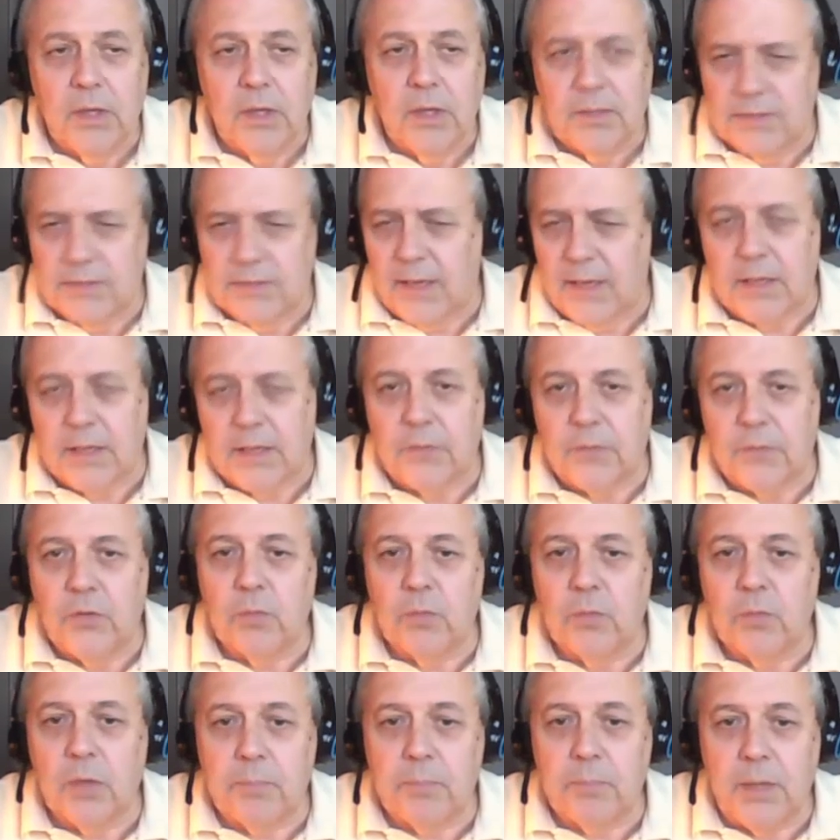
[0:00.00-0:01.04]
See, I got a
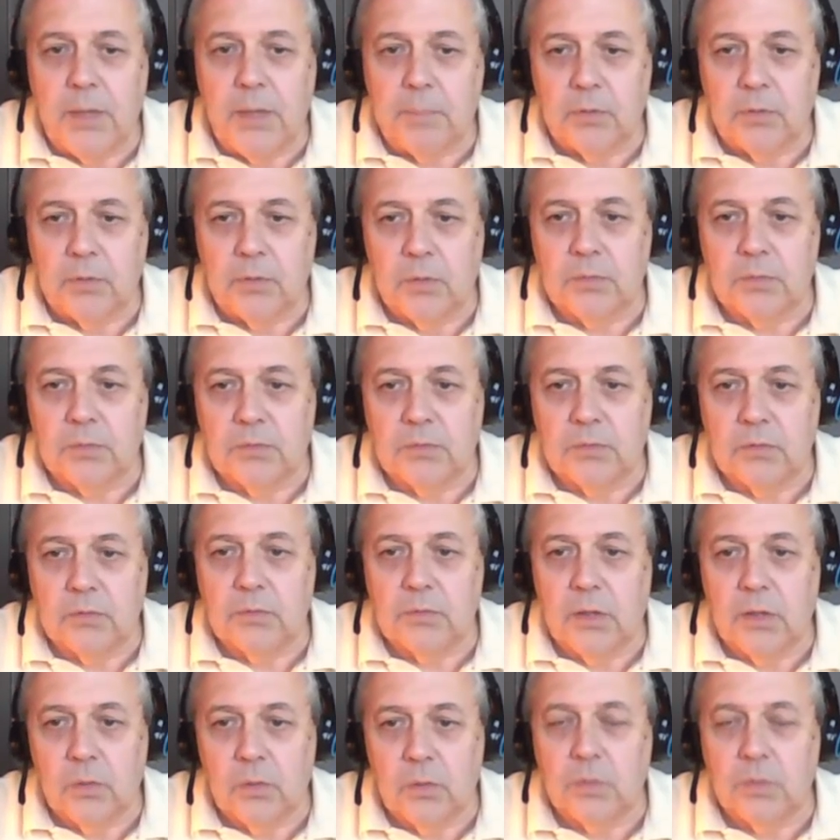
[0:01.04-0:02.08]
few more people who
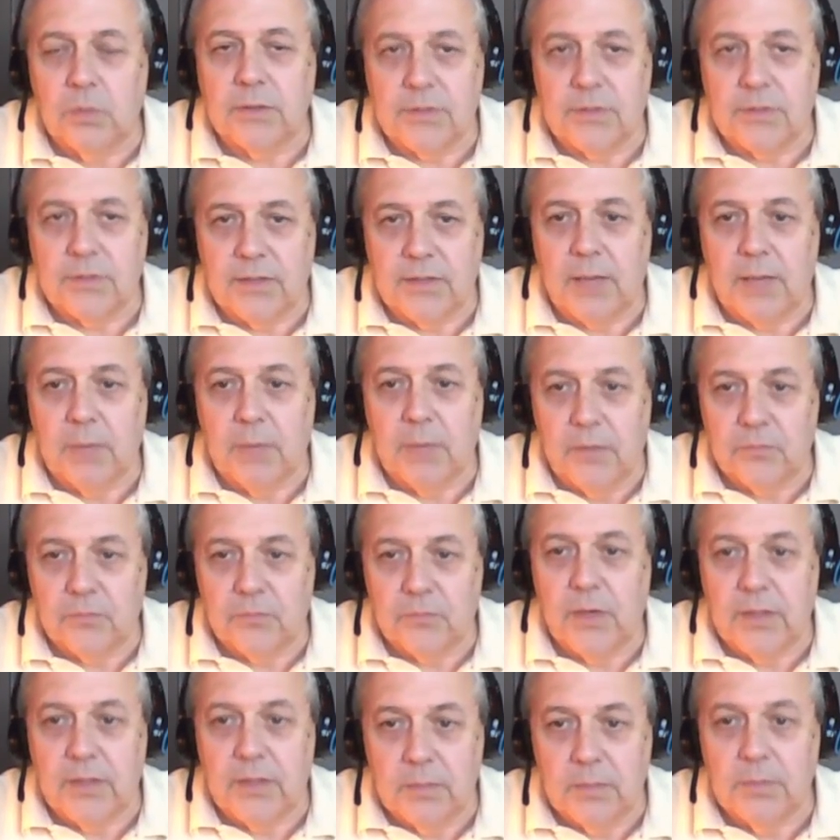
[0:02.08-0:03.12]
will decide by
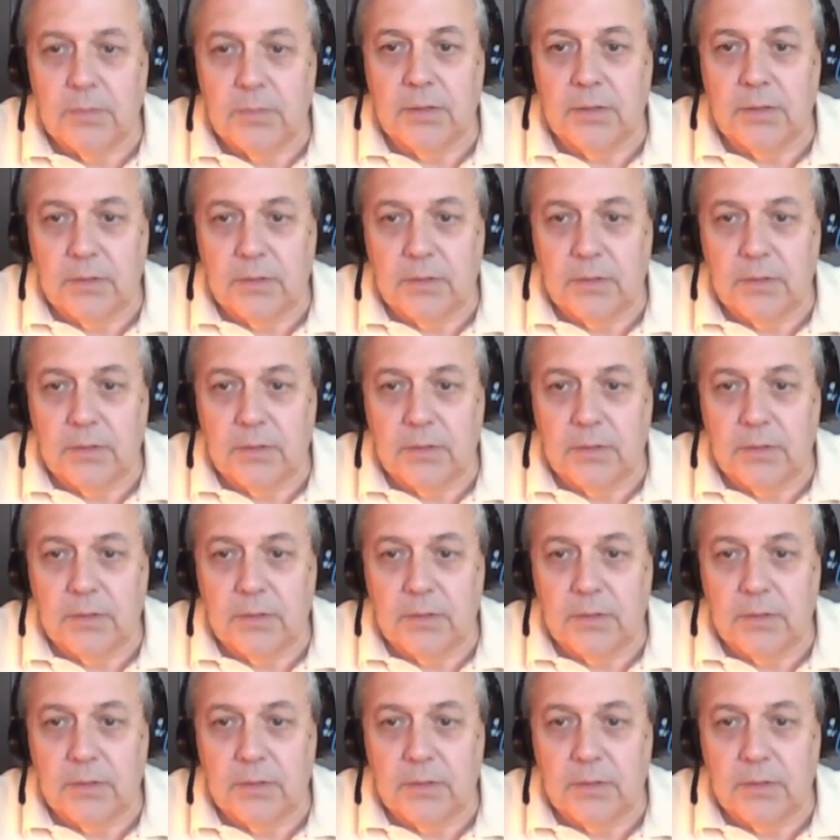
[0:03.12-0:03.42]
Friday at midnight.